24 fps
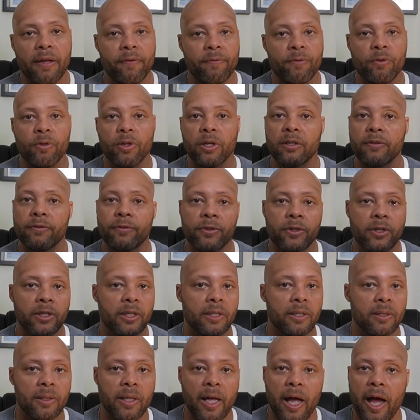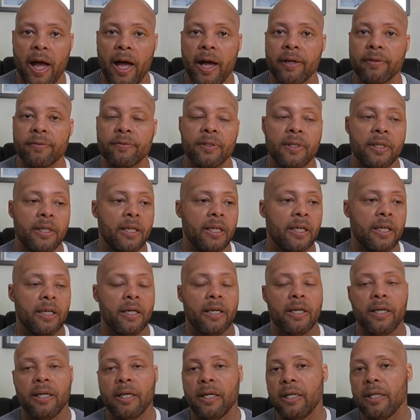If you're looking for a good laugh,
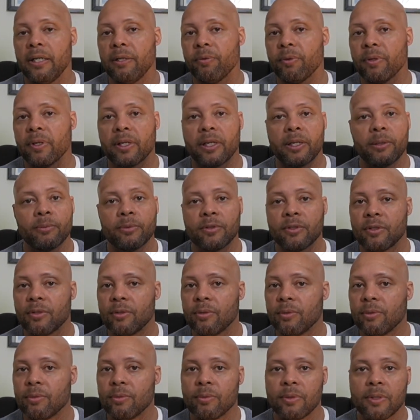when it comes to